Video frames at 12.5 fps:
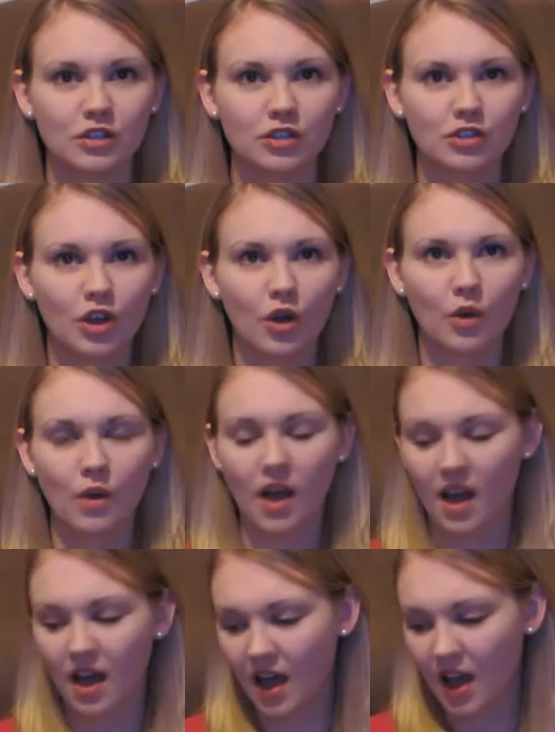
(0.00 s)
So
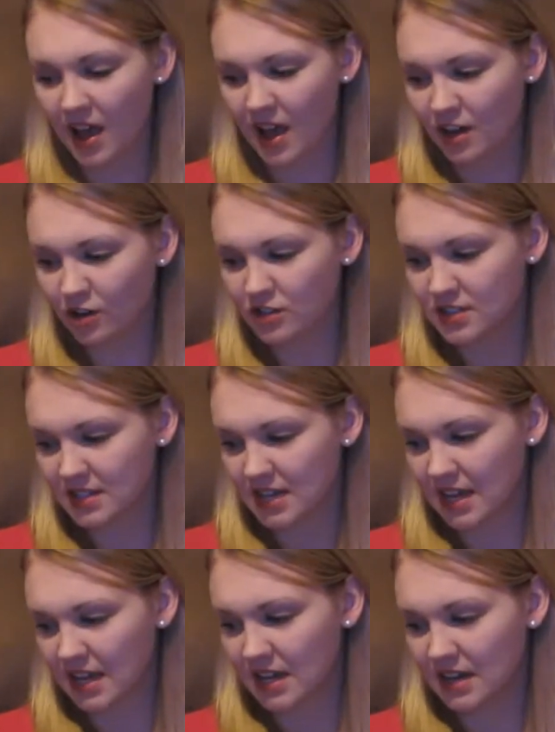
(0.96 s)
I
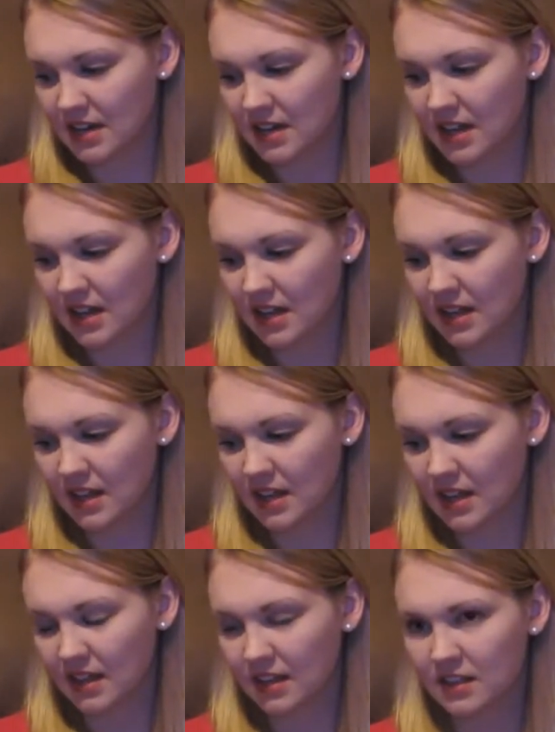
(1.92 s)
understand
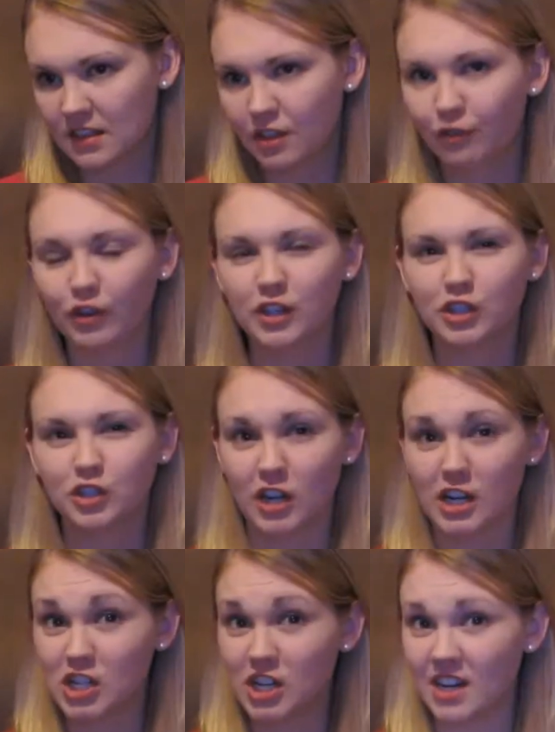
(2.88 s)
the
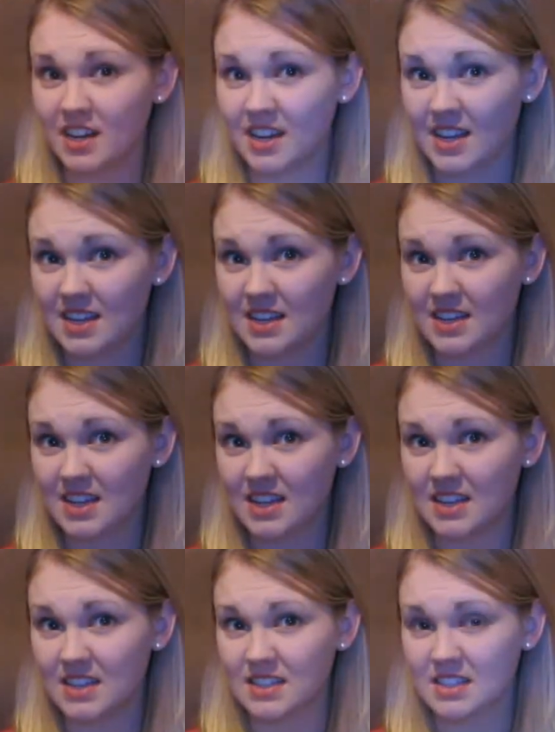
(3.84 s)
frustration it
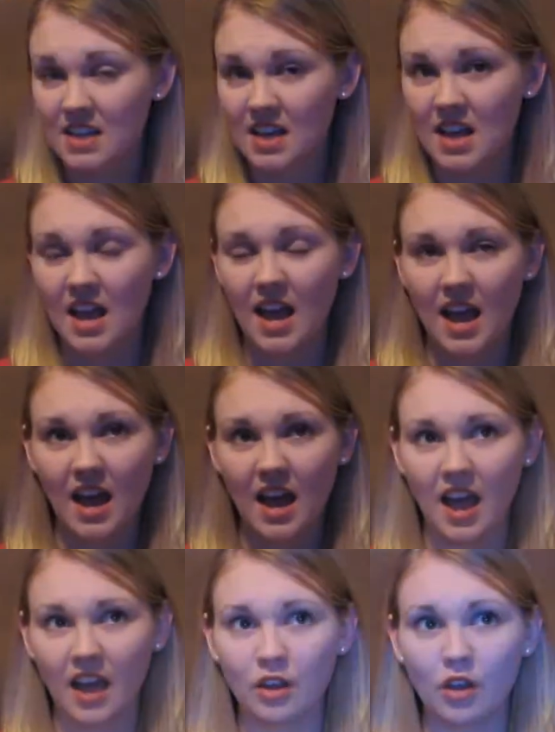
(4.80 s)
is.
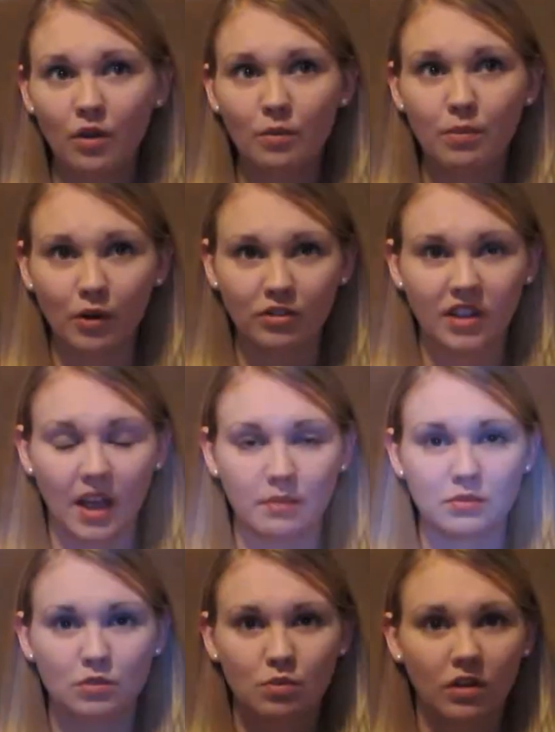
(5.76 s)
I know both
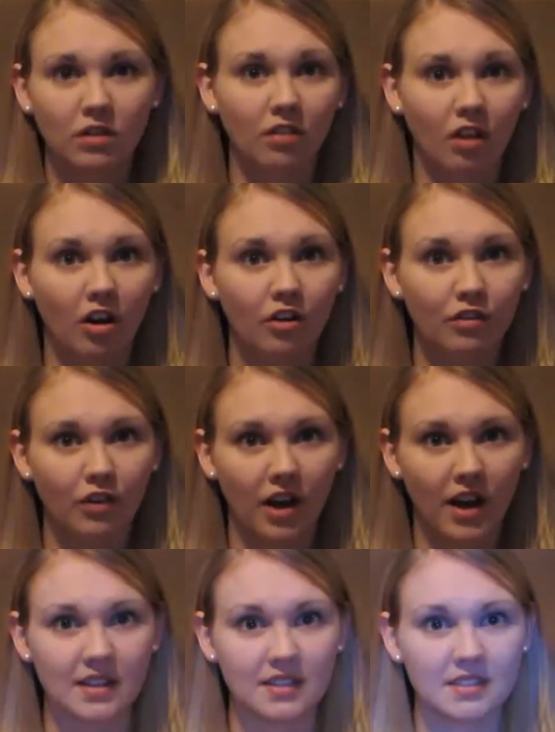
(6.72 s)
times weren't long for
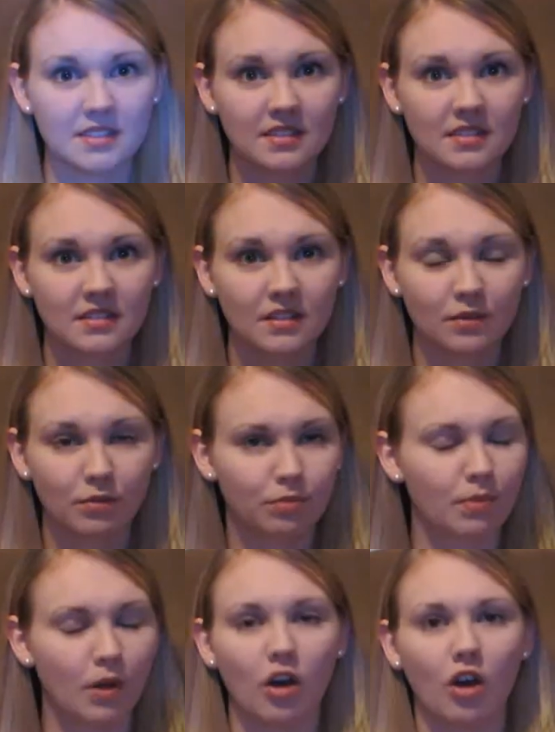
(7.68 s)
us,
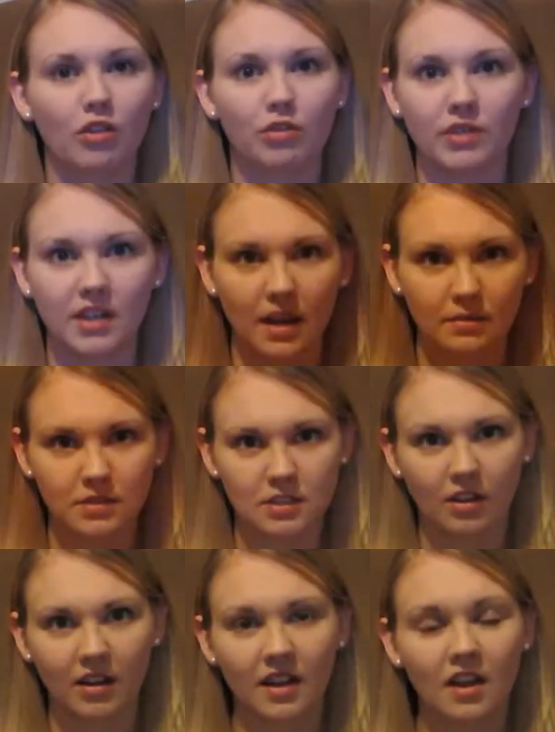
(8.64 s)
but all three times,
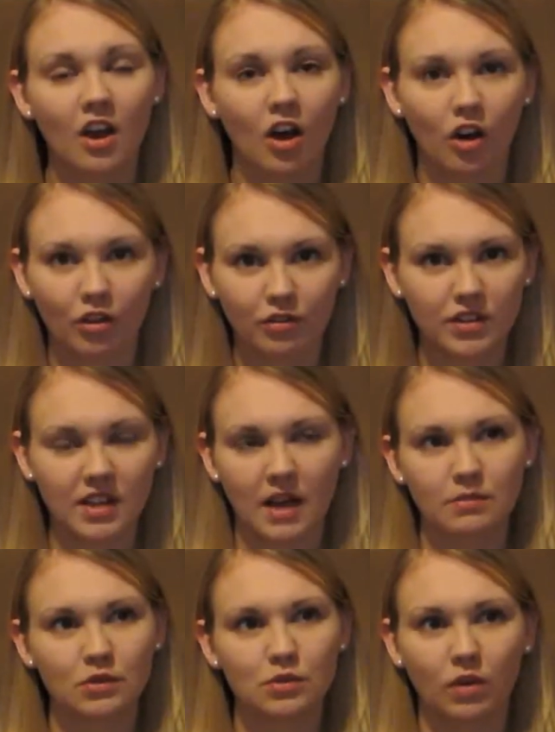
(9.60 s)
sorry. All three
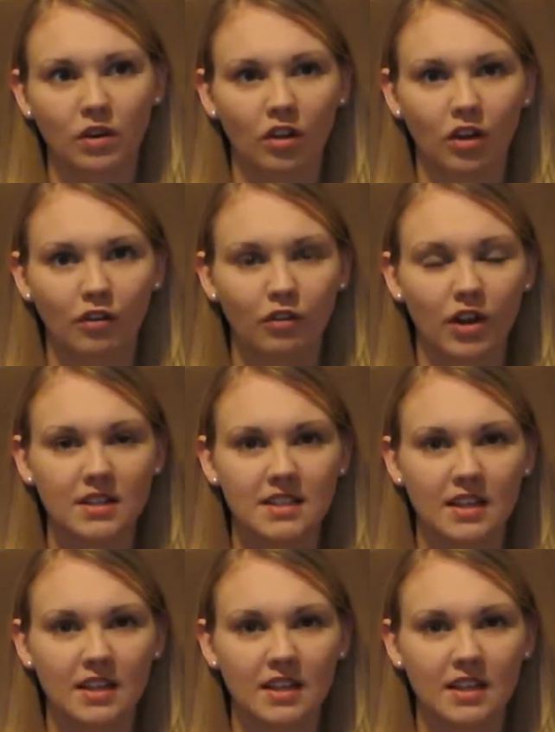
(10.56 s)
times weren't long for us.